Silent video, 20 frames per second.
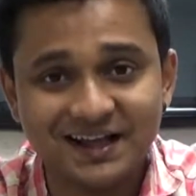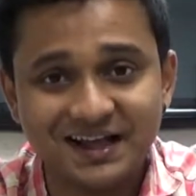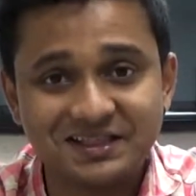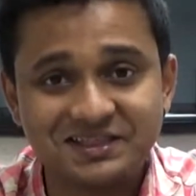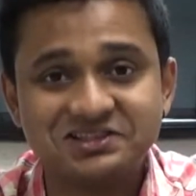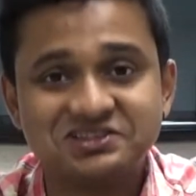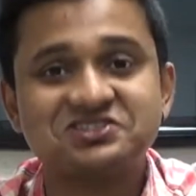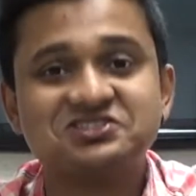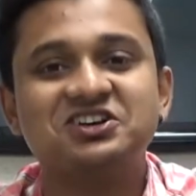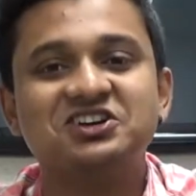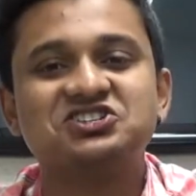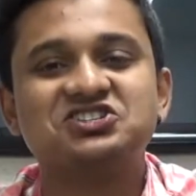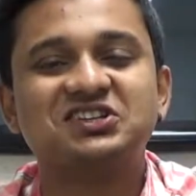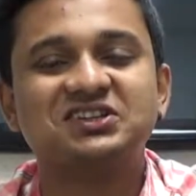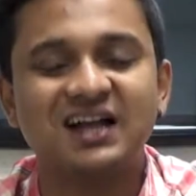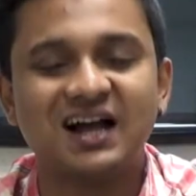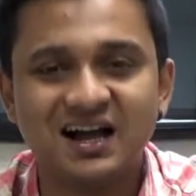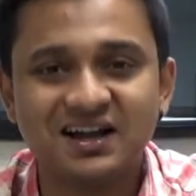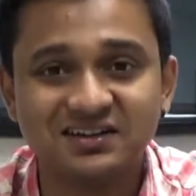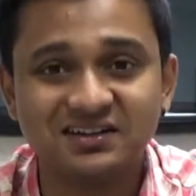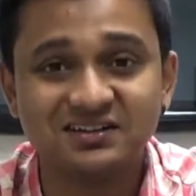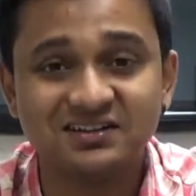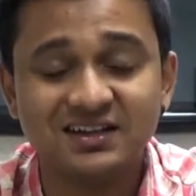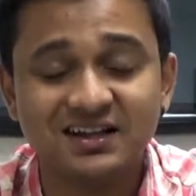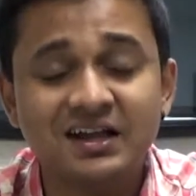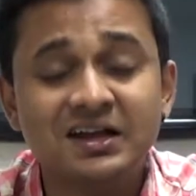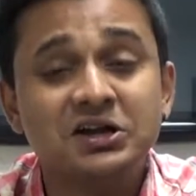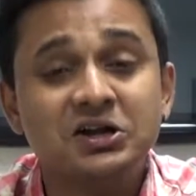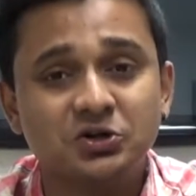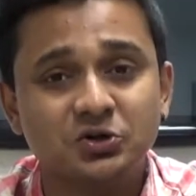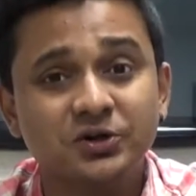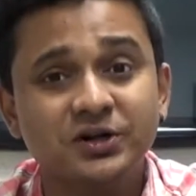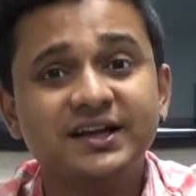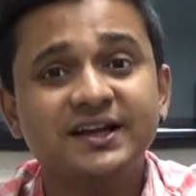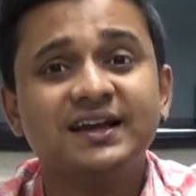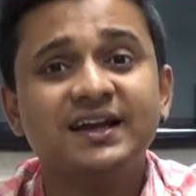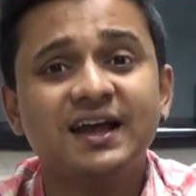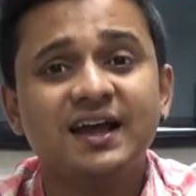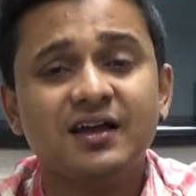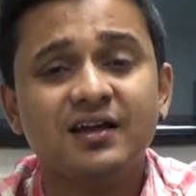This is Harshit Anand.
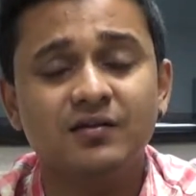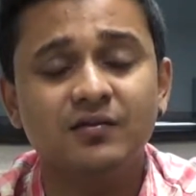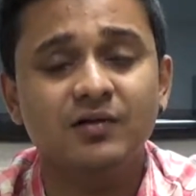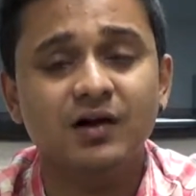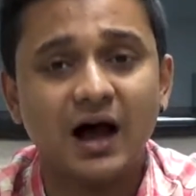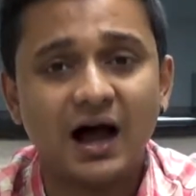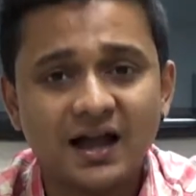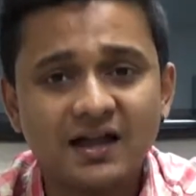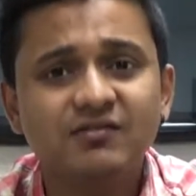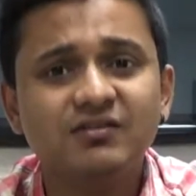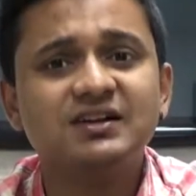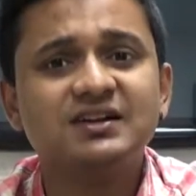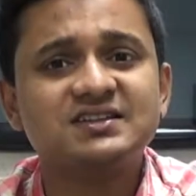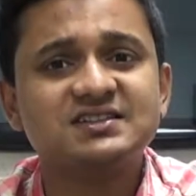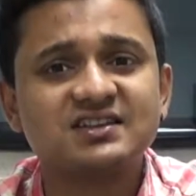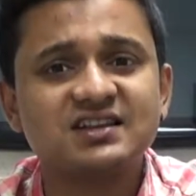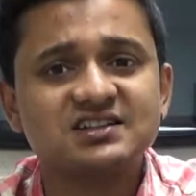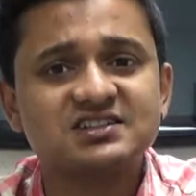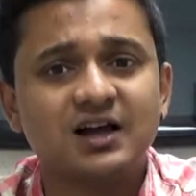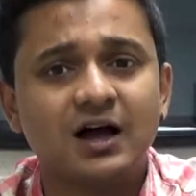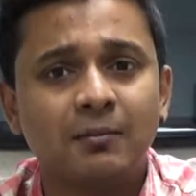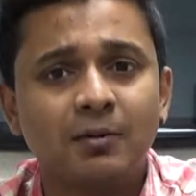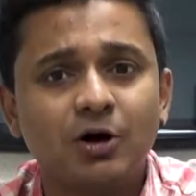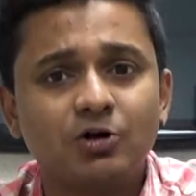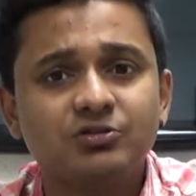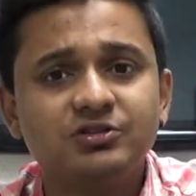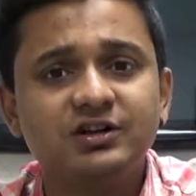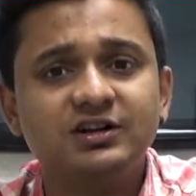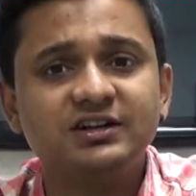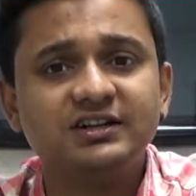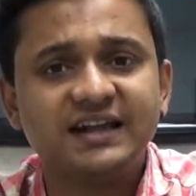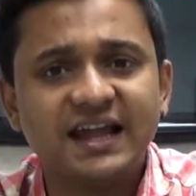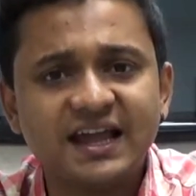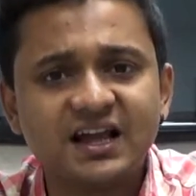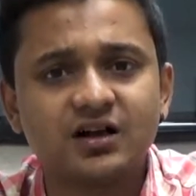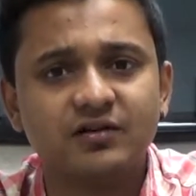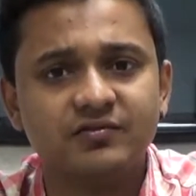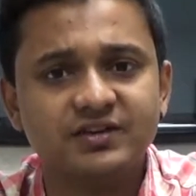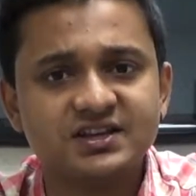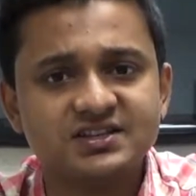Today, I will discuss about the
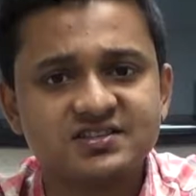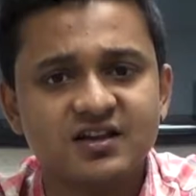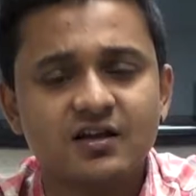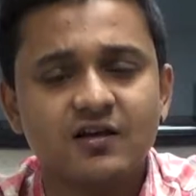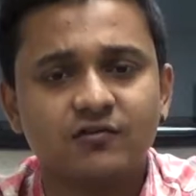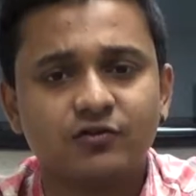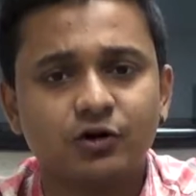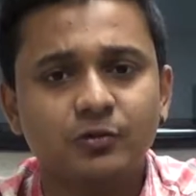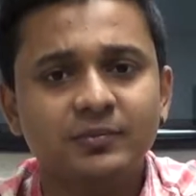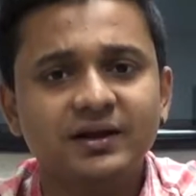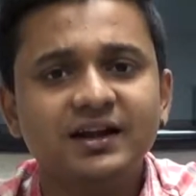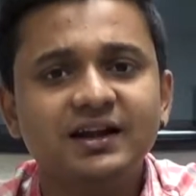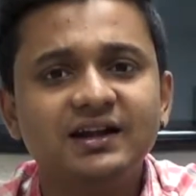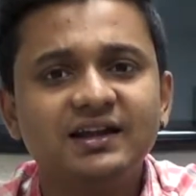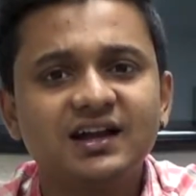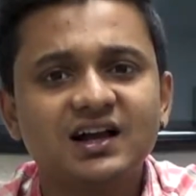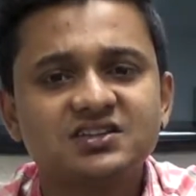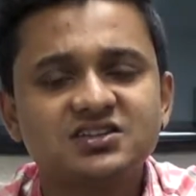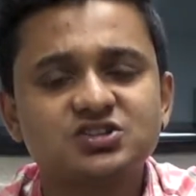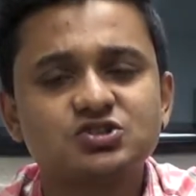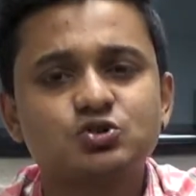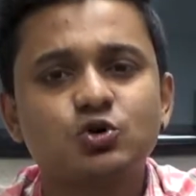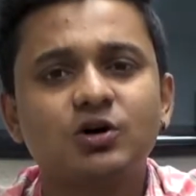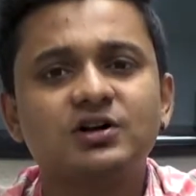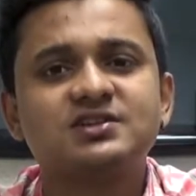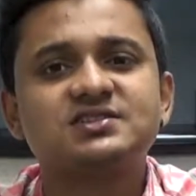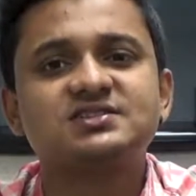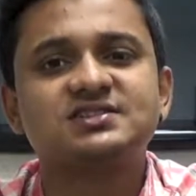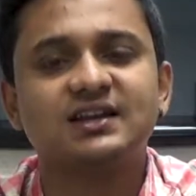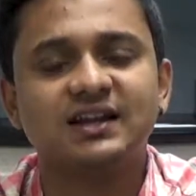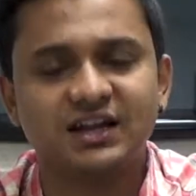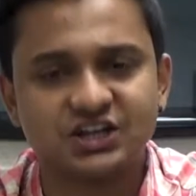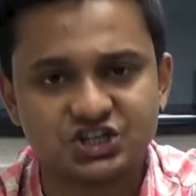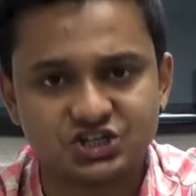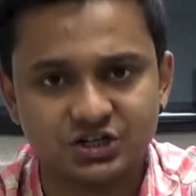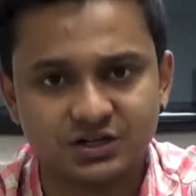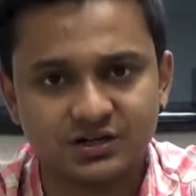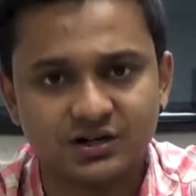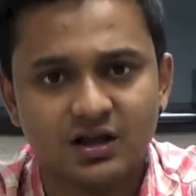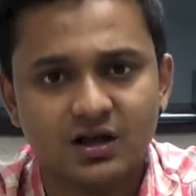takeaways from India's squad
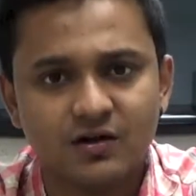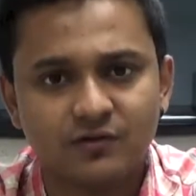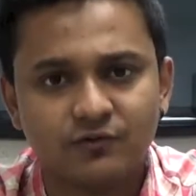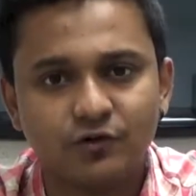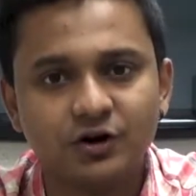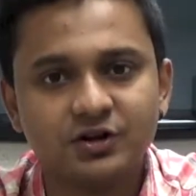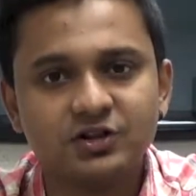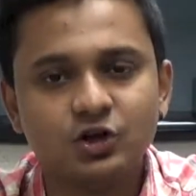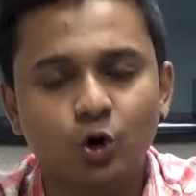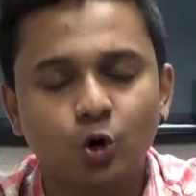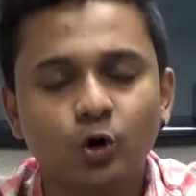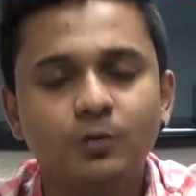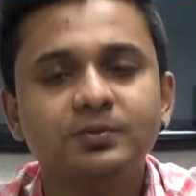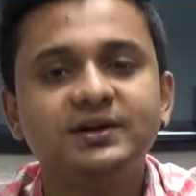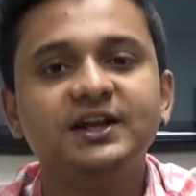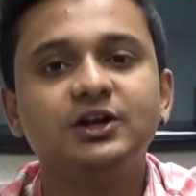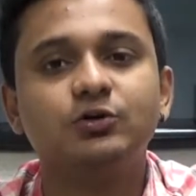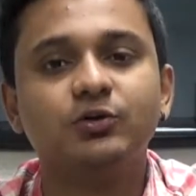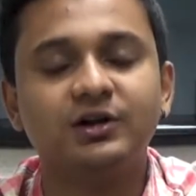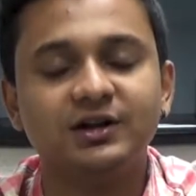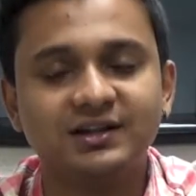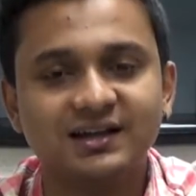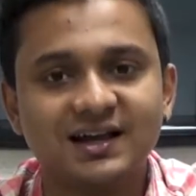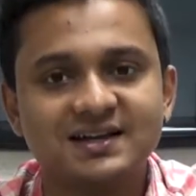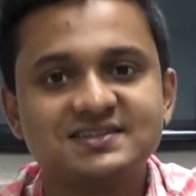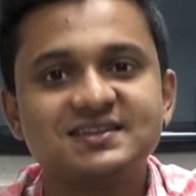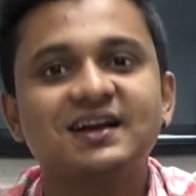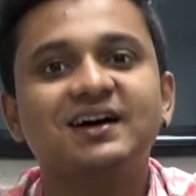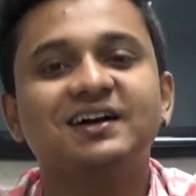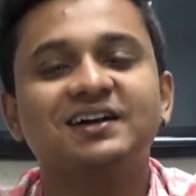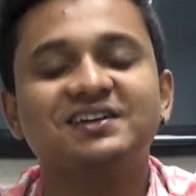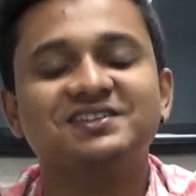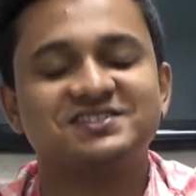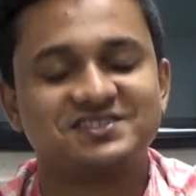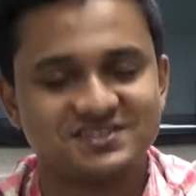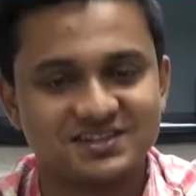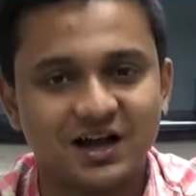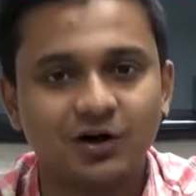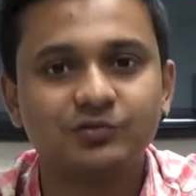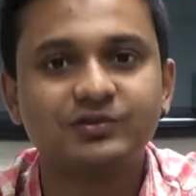selection for the home T20Is
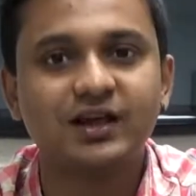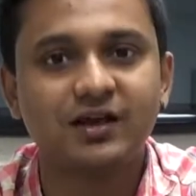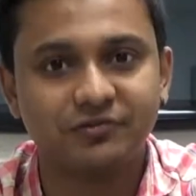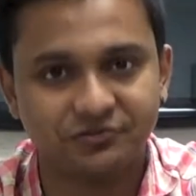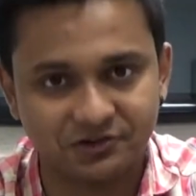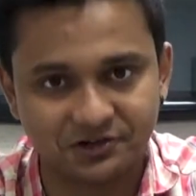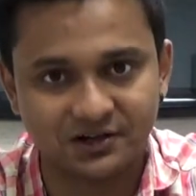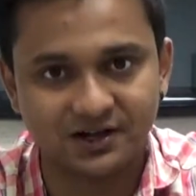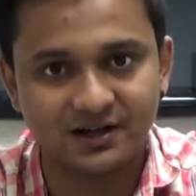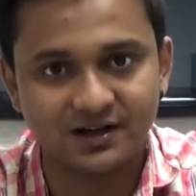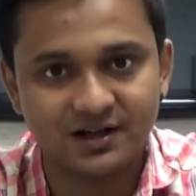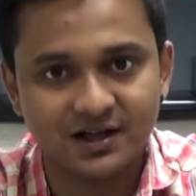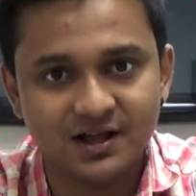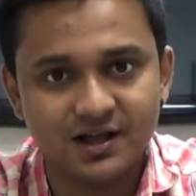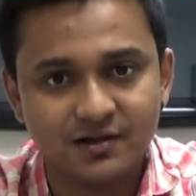against South Africa.